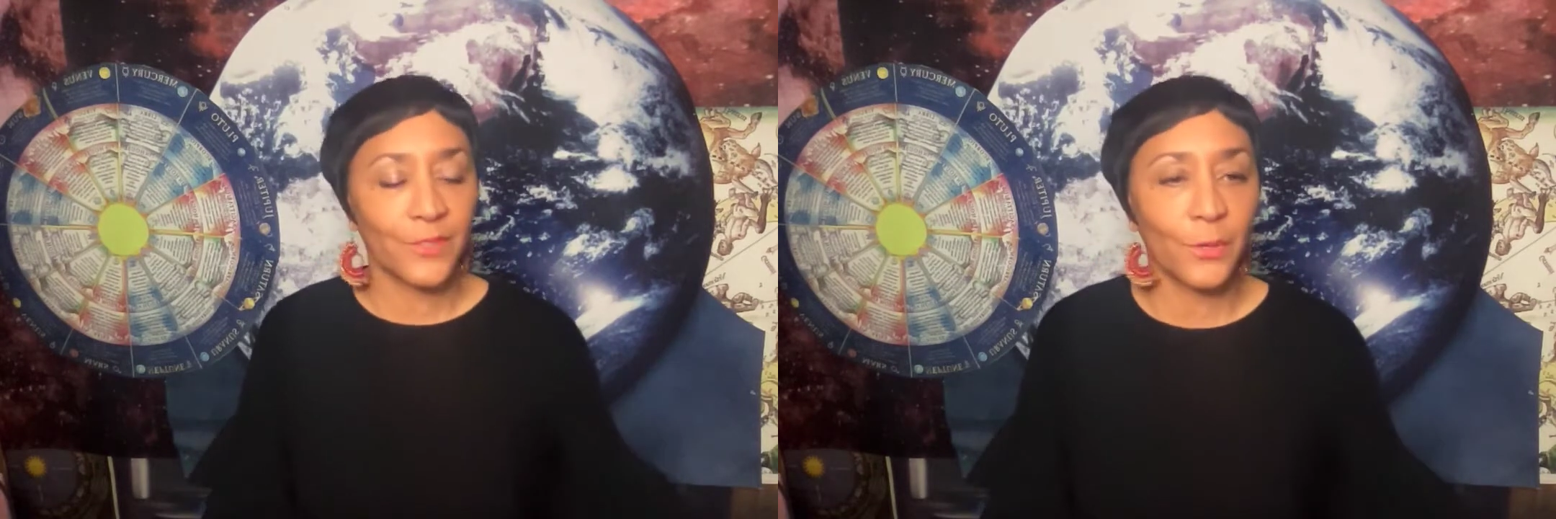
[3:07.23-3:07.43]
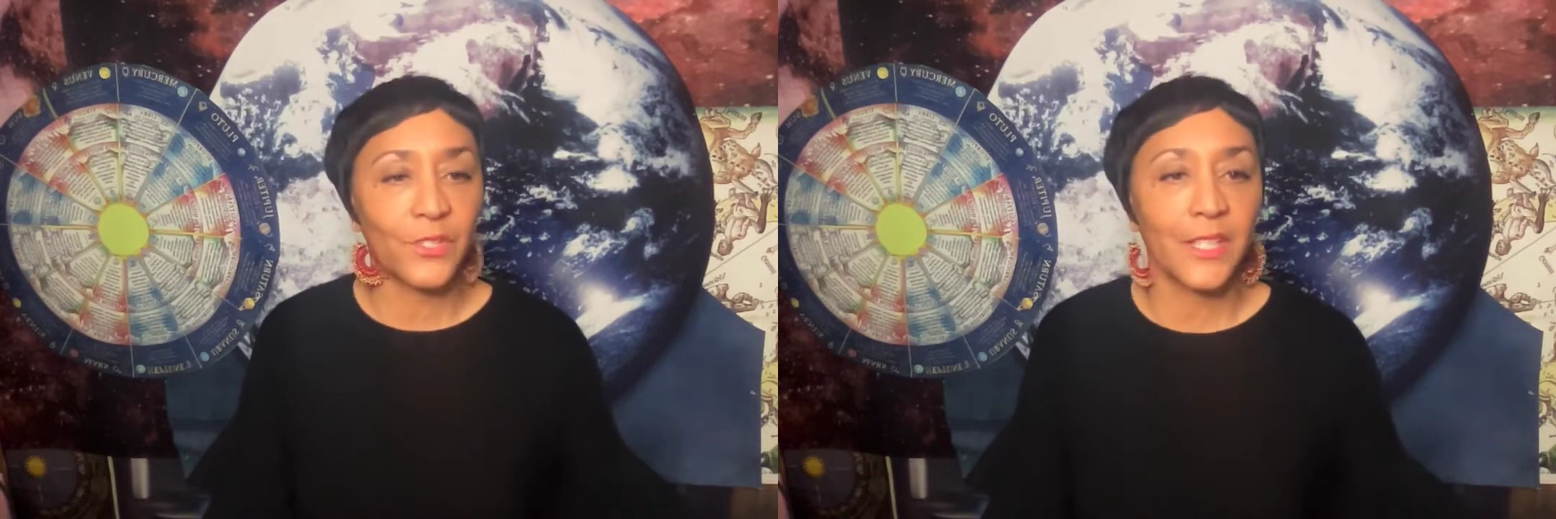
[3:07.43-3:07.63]

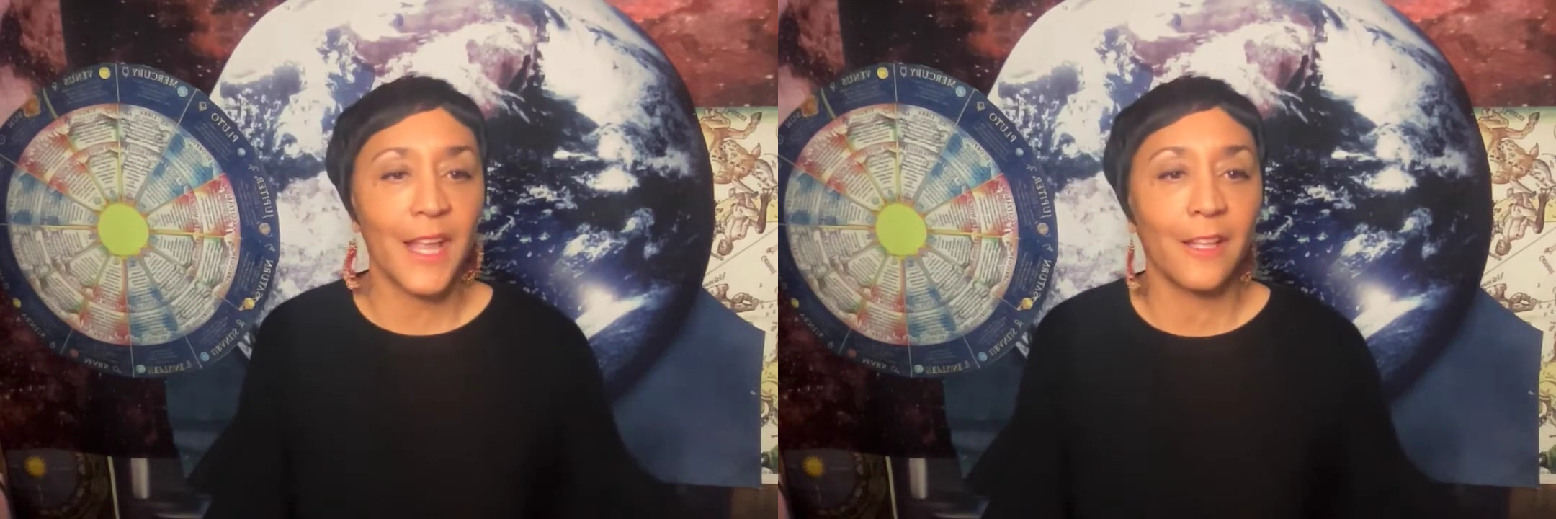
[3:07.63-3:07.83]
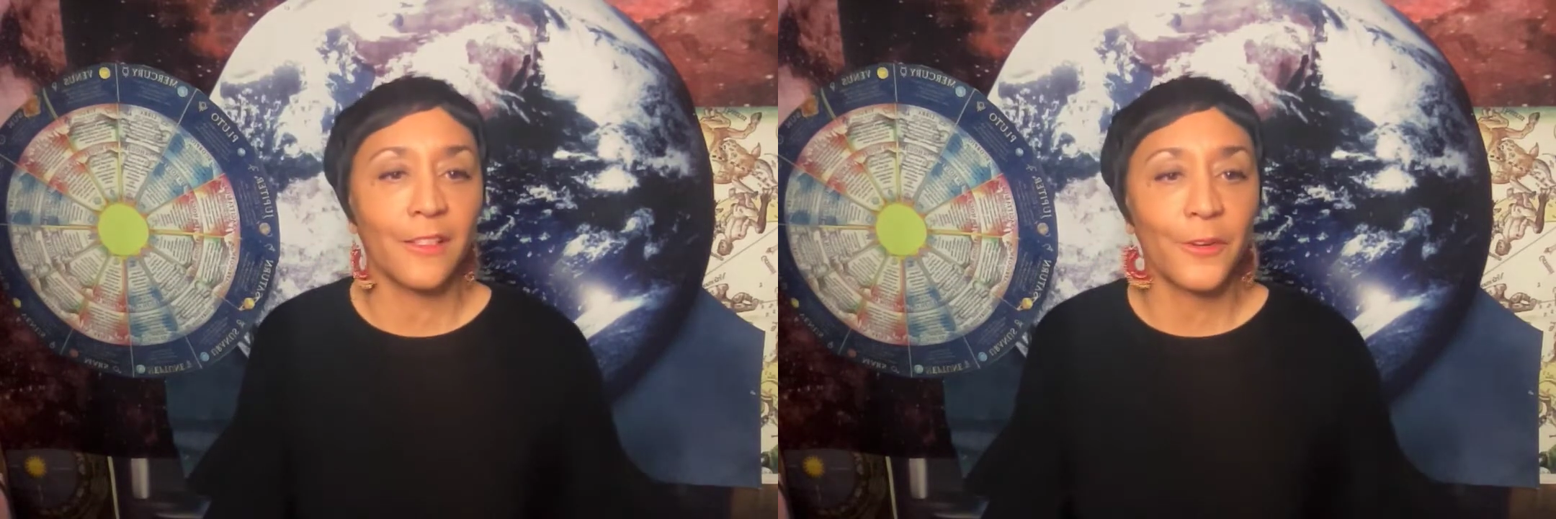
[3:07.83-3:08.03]
So
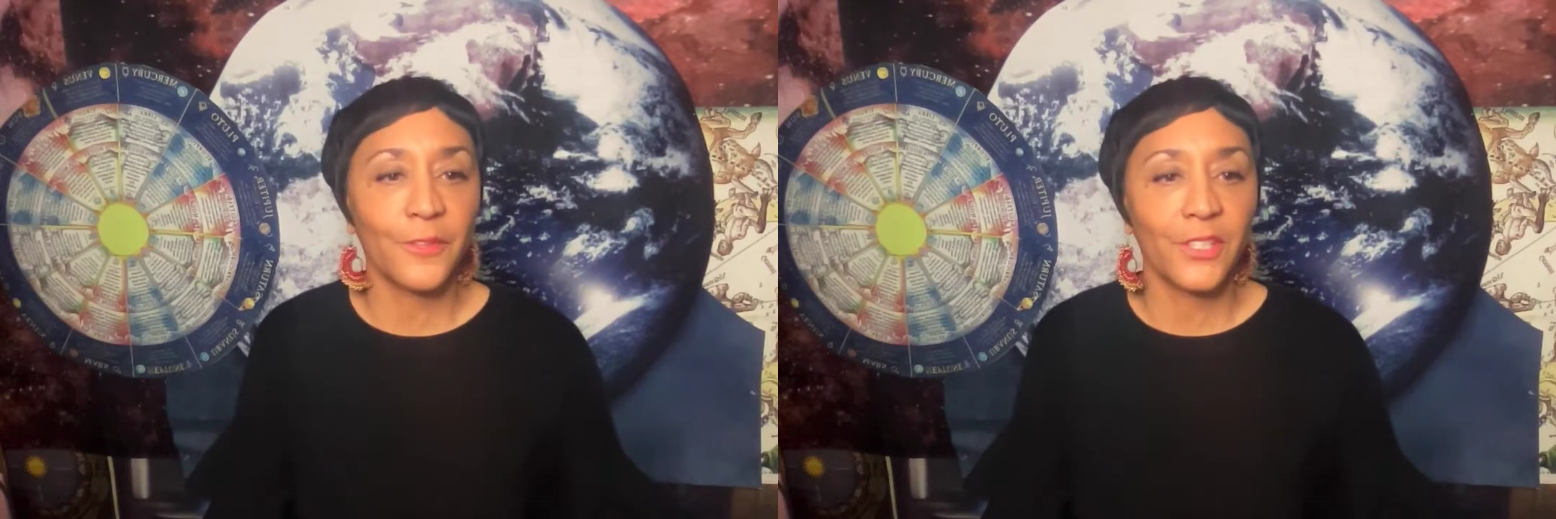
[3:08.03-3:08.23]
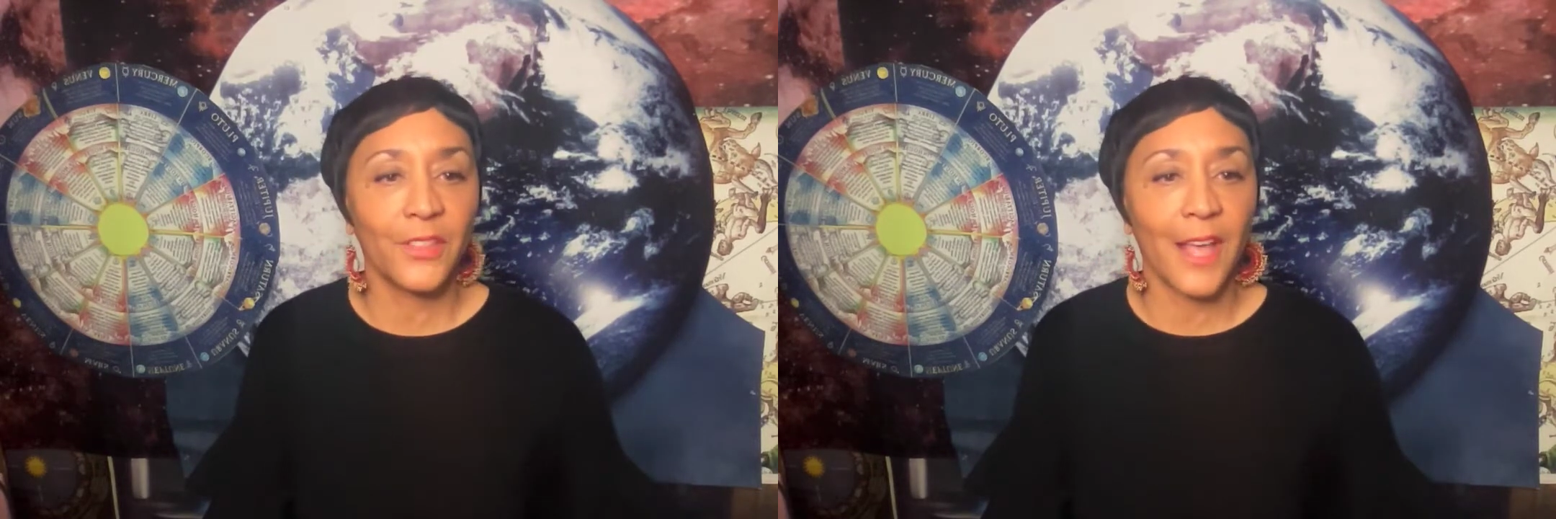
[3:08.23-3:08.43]
stay
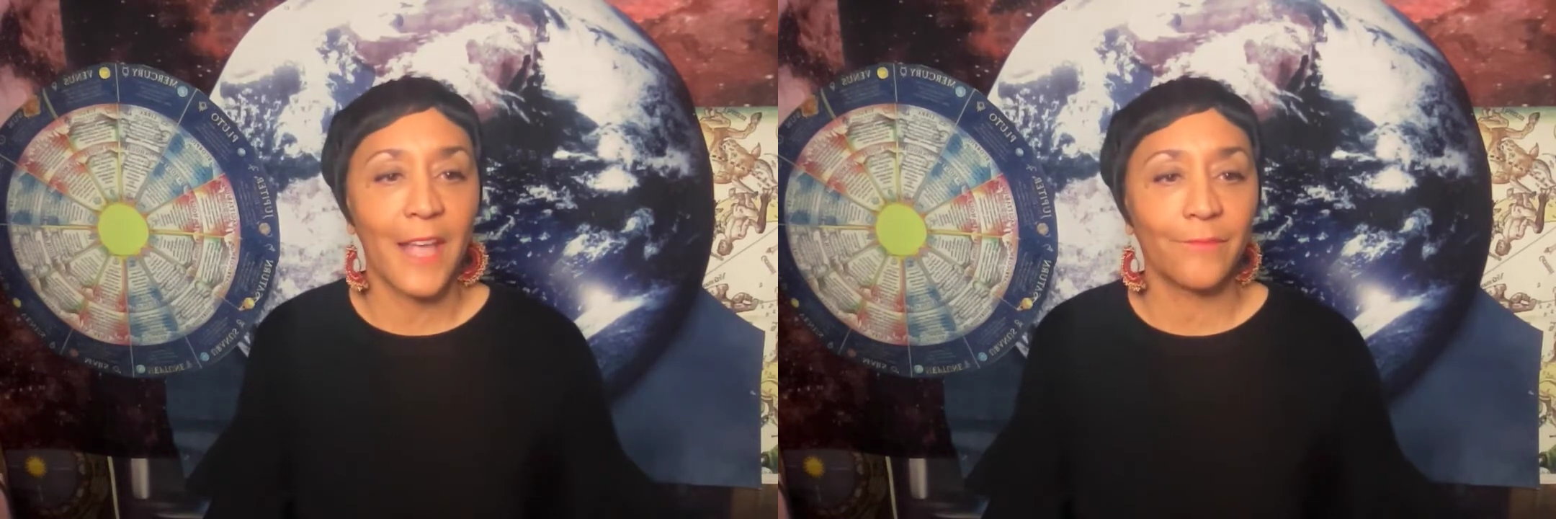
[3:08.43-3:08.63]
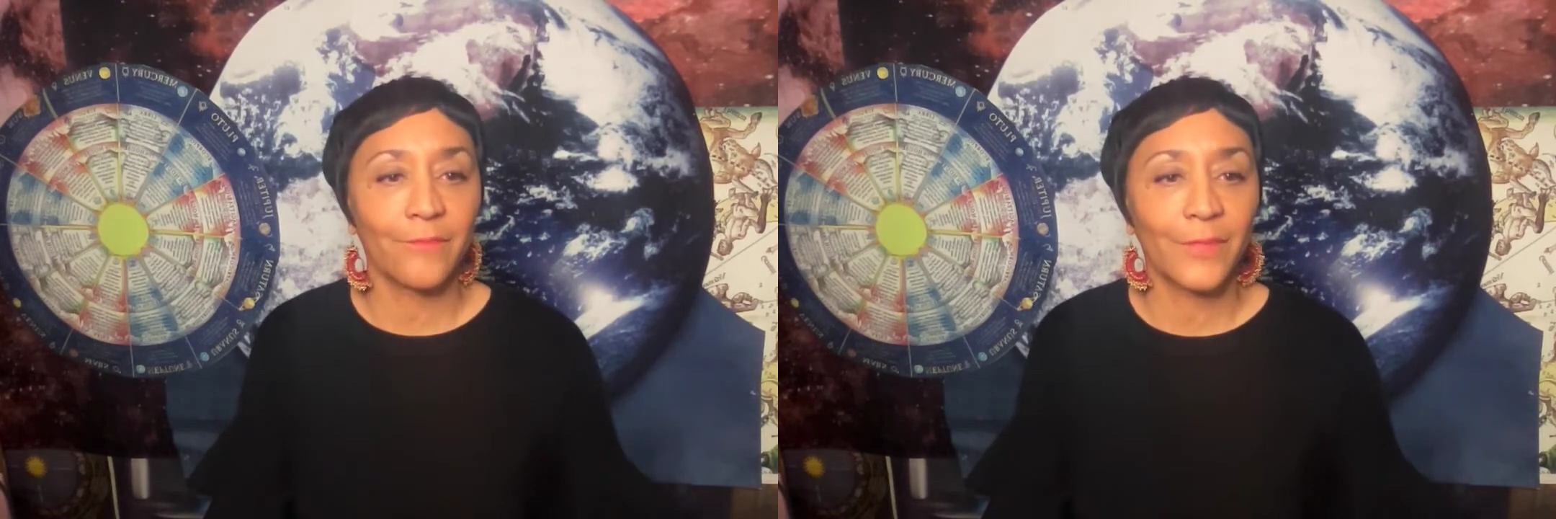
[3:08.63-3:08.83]
alert to
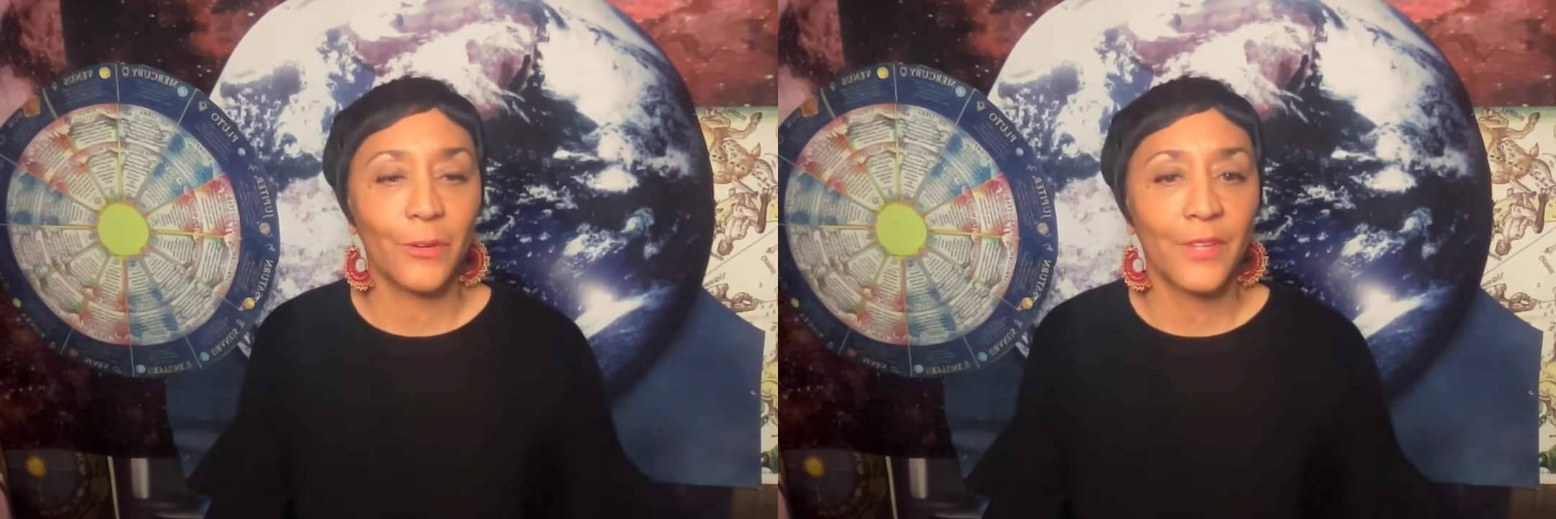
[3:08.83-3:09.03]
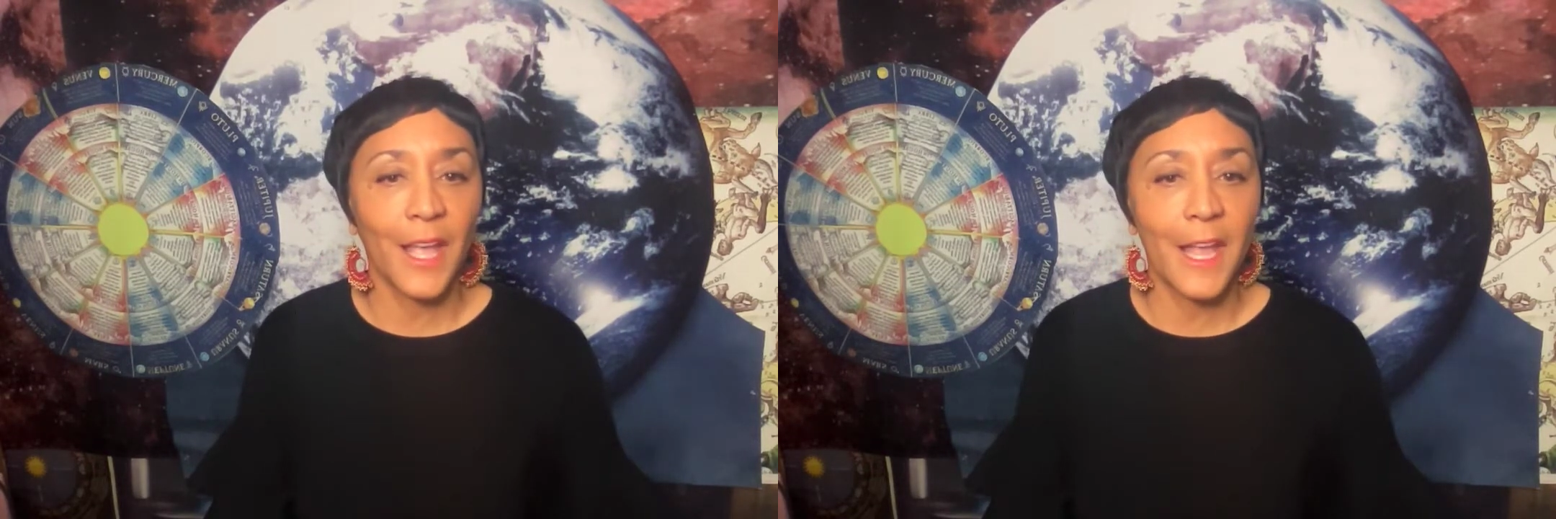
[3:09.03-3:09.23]
that,
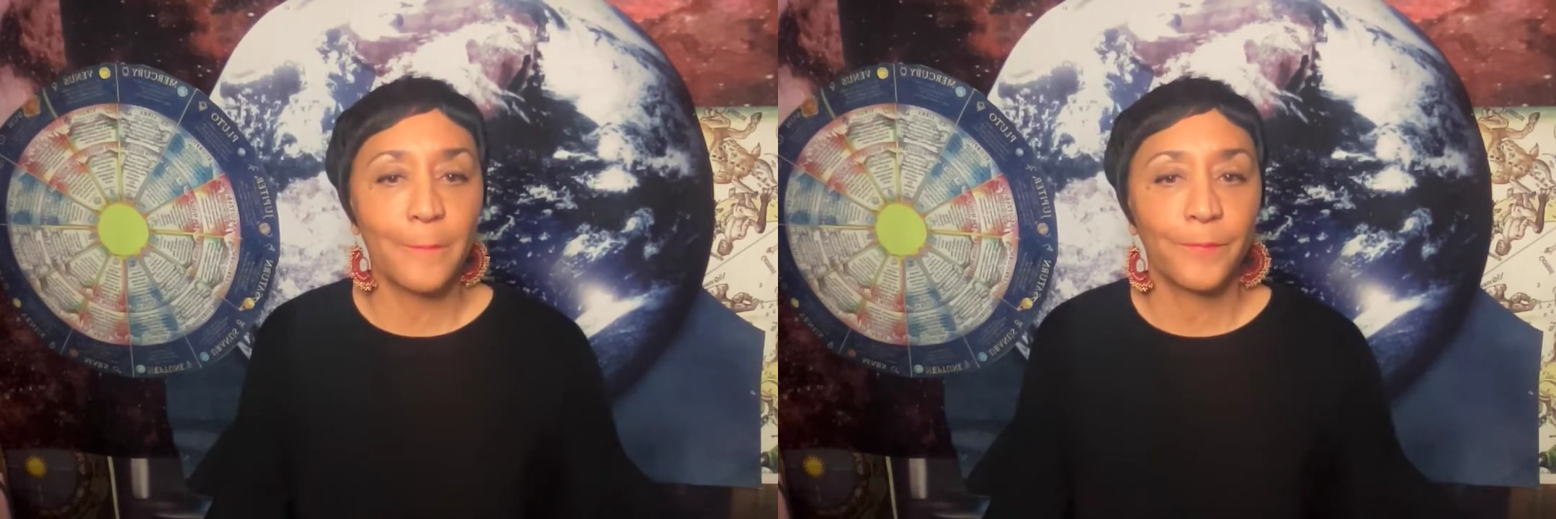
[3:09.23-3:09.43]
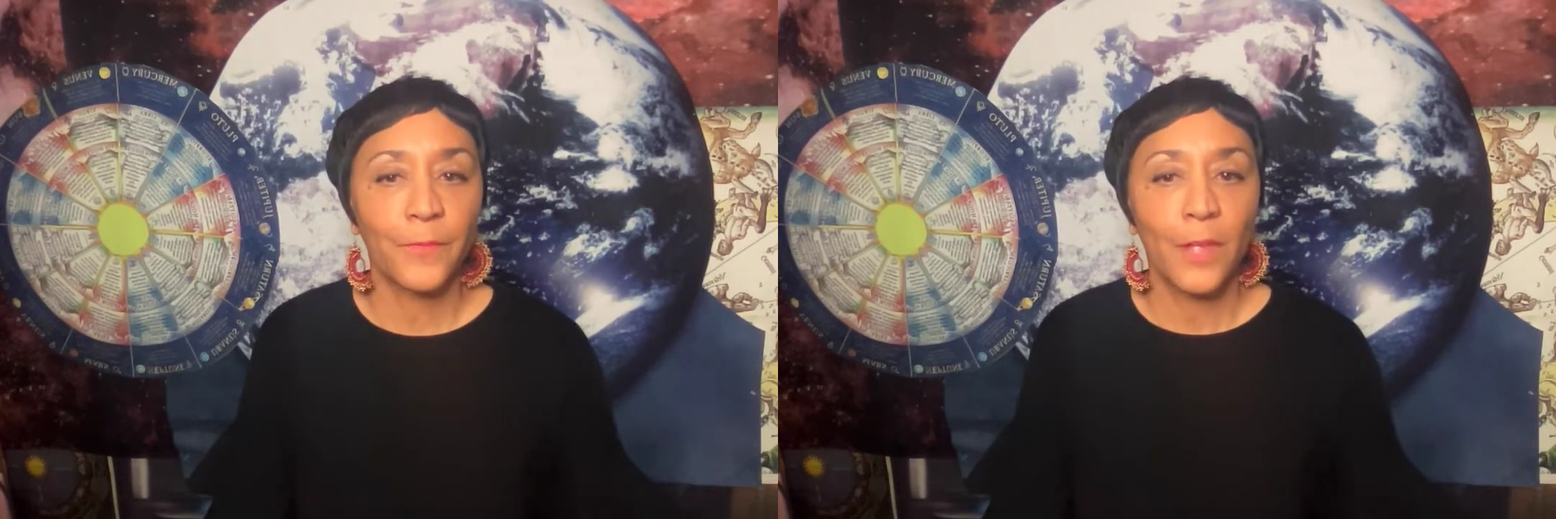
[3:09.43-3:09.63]
okay?